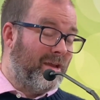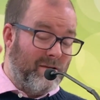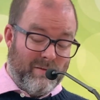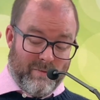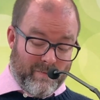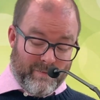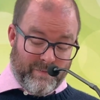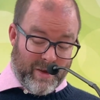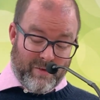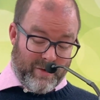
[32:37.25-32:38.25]
in
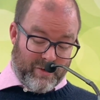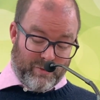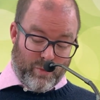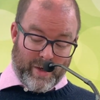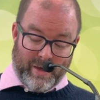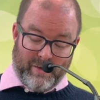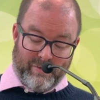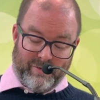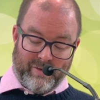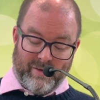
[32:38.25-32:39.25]
various
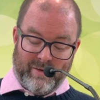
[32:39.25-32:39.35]
ways.